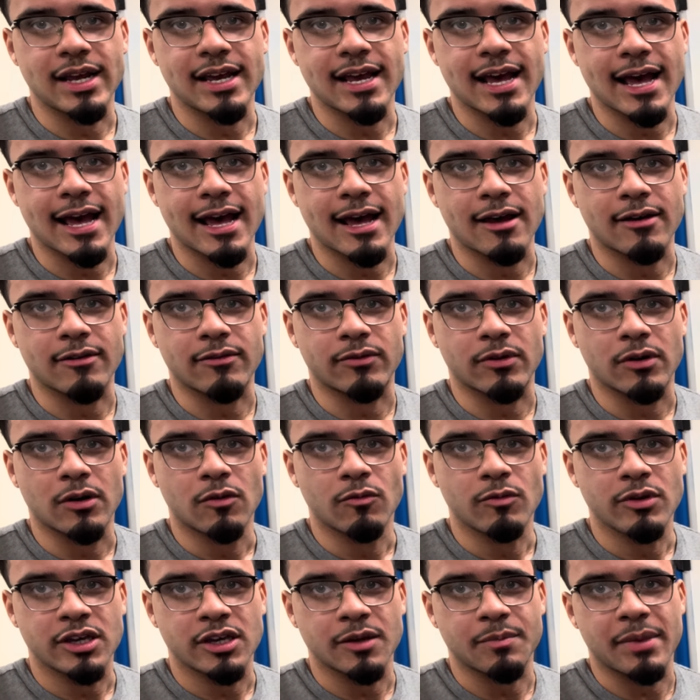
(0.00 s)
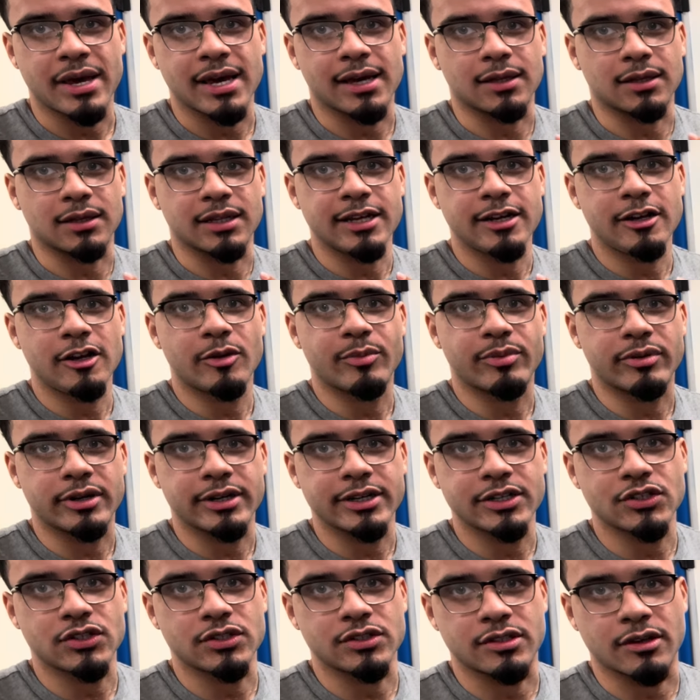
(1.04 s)
can make linear
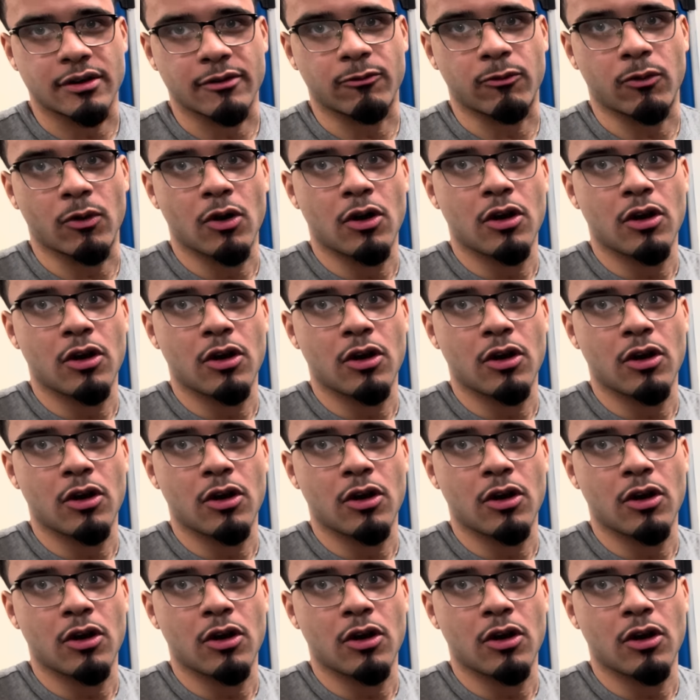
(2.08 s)
predictions of